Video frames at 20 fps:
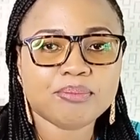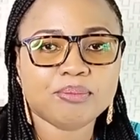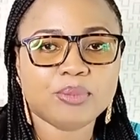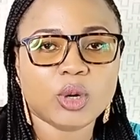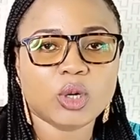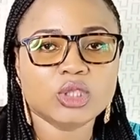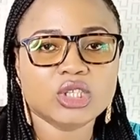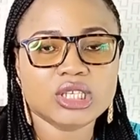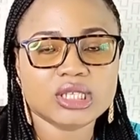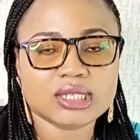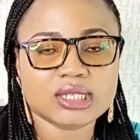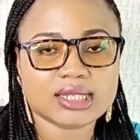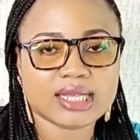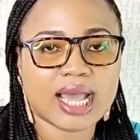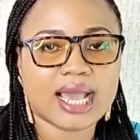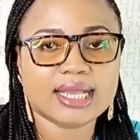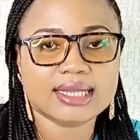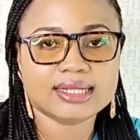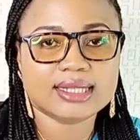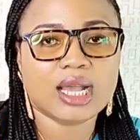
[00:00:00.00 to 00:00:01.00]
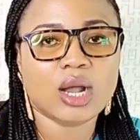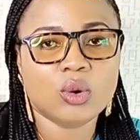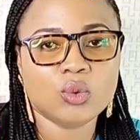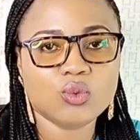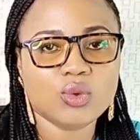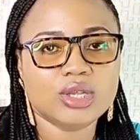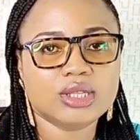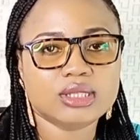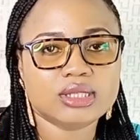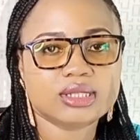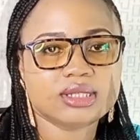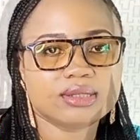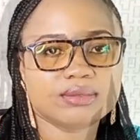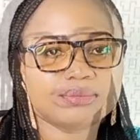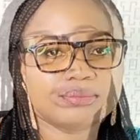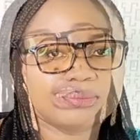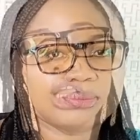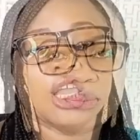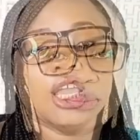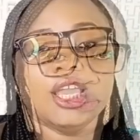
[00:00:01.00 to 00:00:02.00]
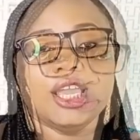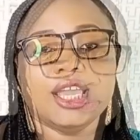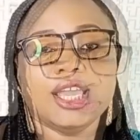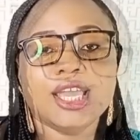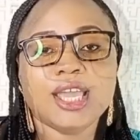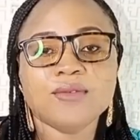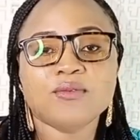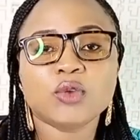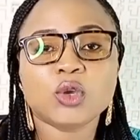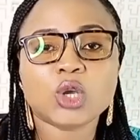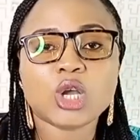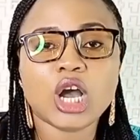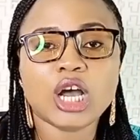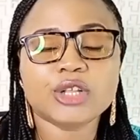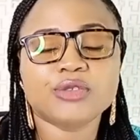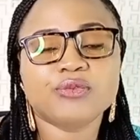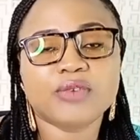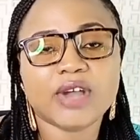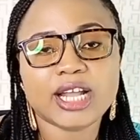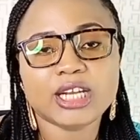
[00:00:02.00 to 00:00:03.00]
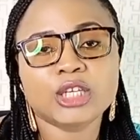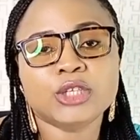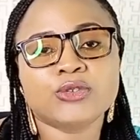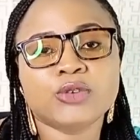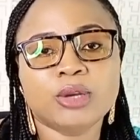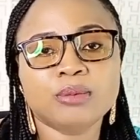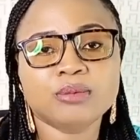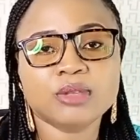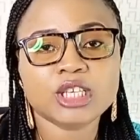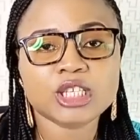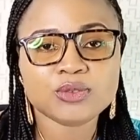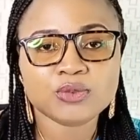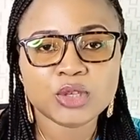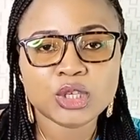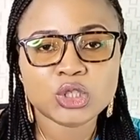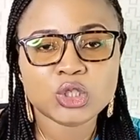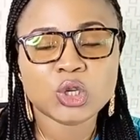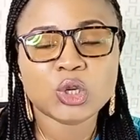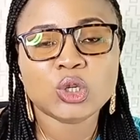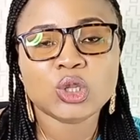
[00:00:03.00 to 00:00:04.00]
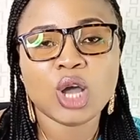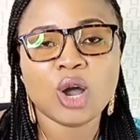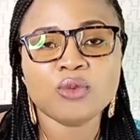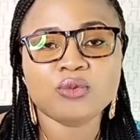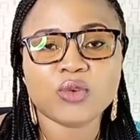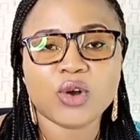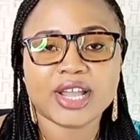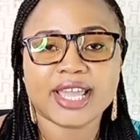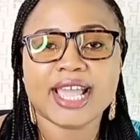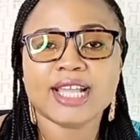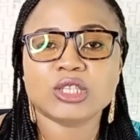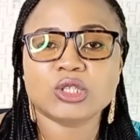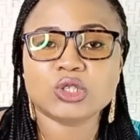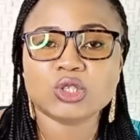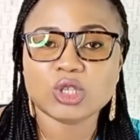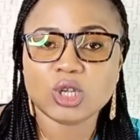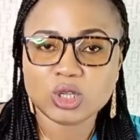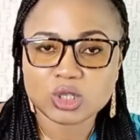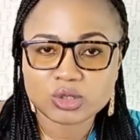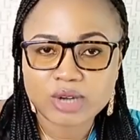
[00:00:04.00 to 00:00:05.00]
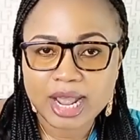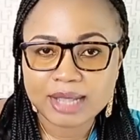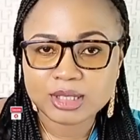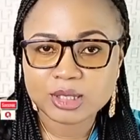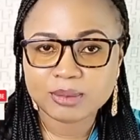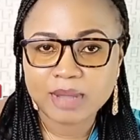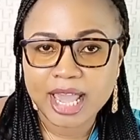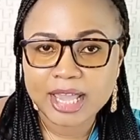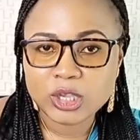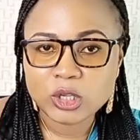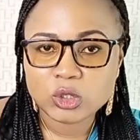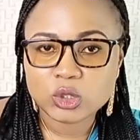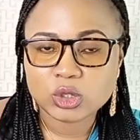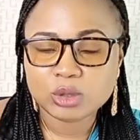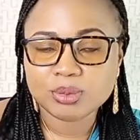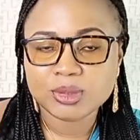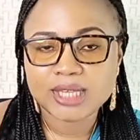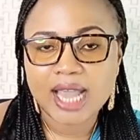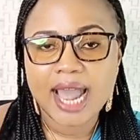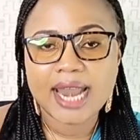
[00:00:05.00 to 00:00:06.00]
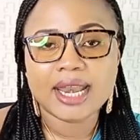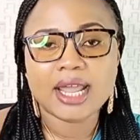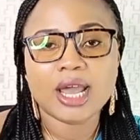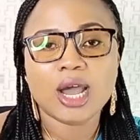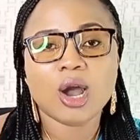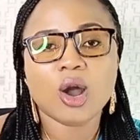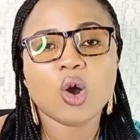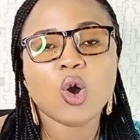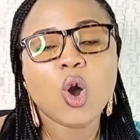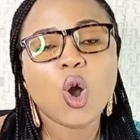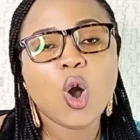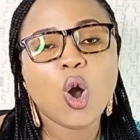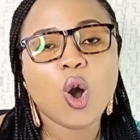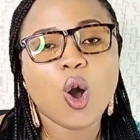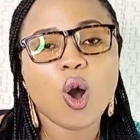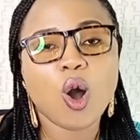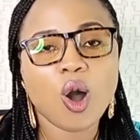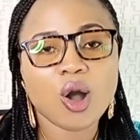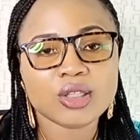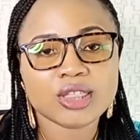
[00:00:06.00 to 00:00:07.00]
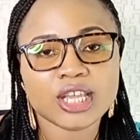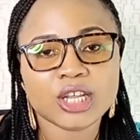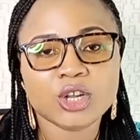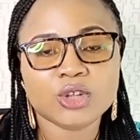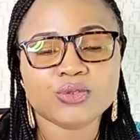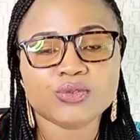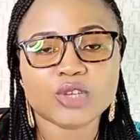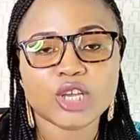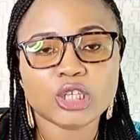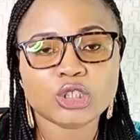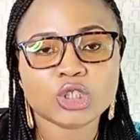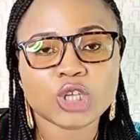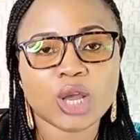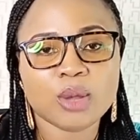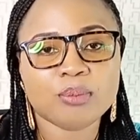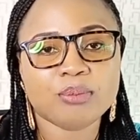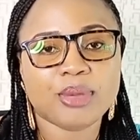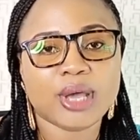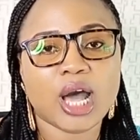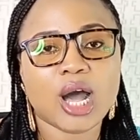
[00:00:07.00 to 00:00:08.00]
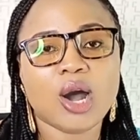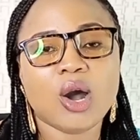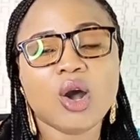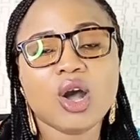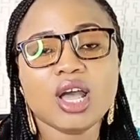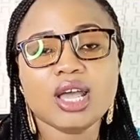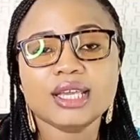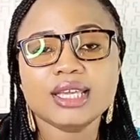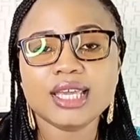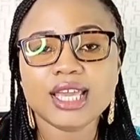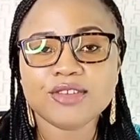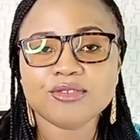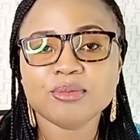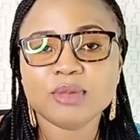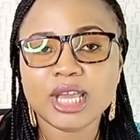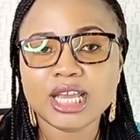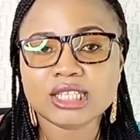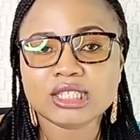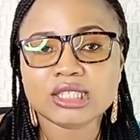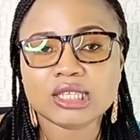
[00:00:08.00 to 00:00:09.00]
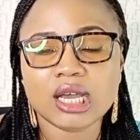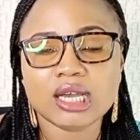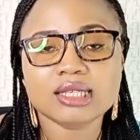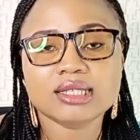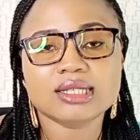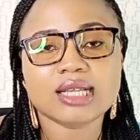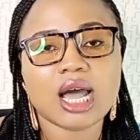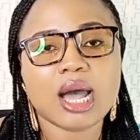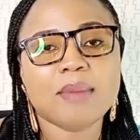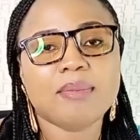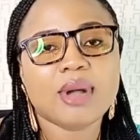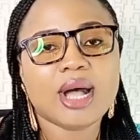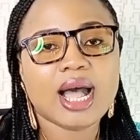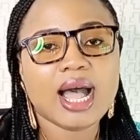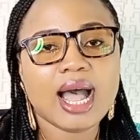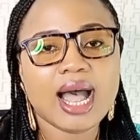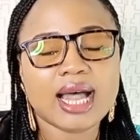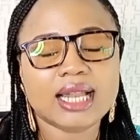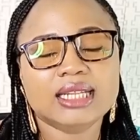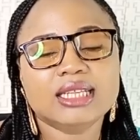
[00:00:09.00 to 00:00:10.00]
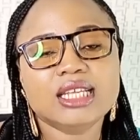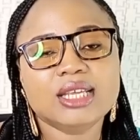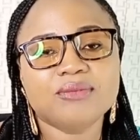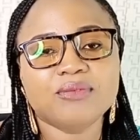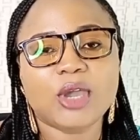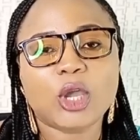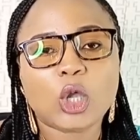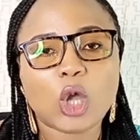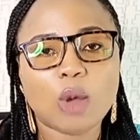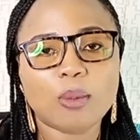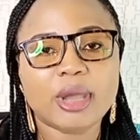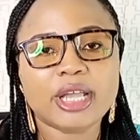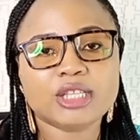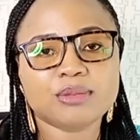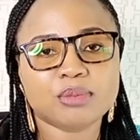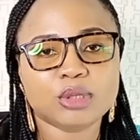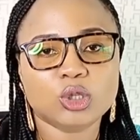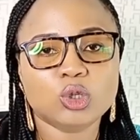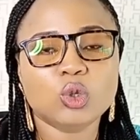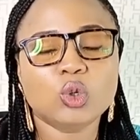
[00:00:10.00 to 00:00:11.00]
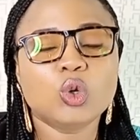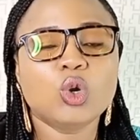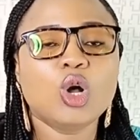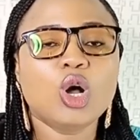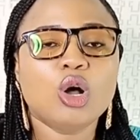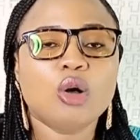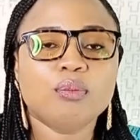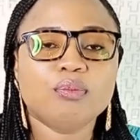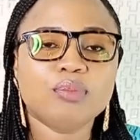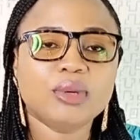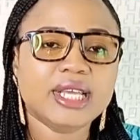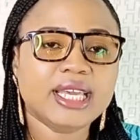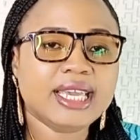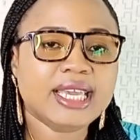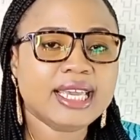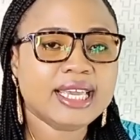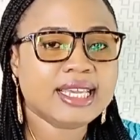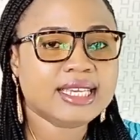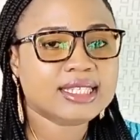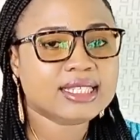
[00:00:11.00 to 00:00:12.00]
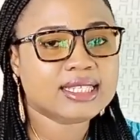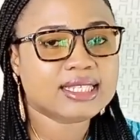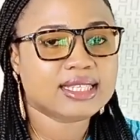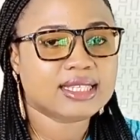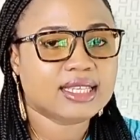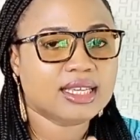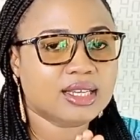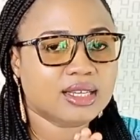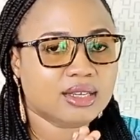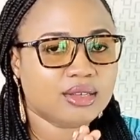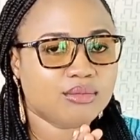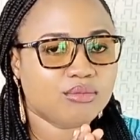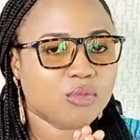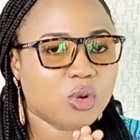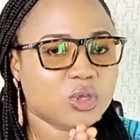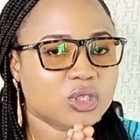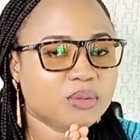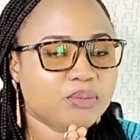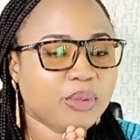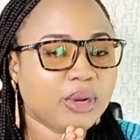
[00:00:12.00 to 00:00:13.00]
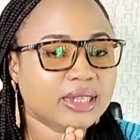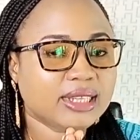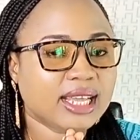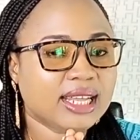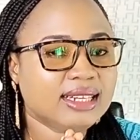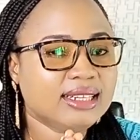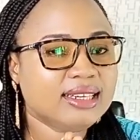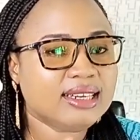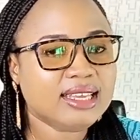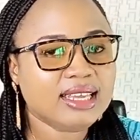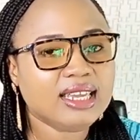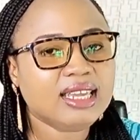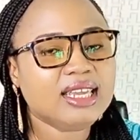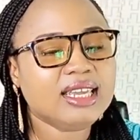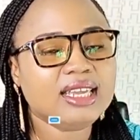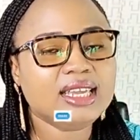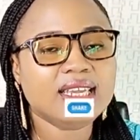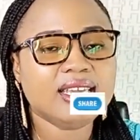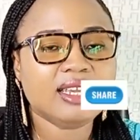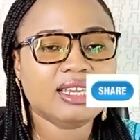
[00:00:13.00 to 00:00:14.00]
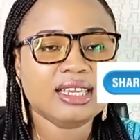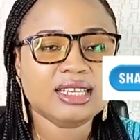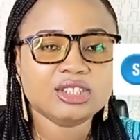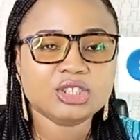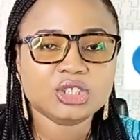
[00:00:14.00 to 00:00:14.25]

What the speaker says: body size and weight. If you got values from this video, don't forget to subscribe to my YouTube channel, on the notification bell, give me a thumbs up, and leave a comment below. Please, most importantly,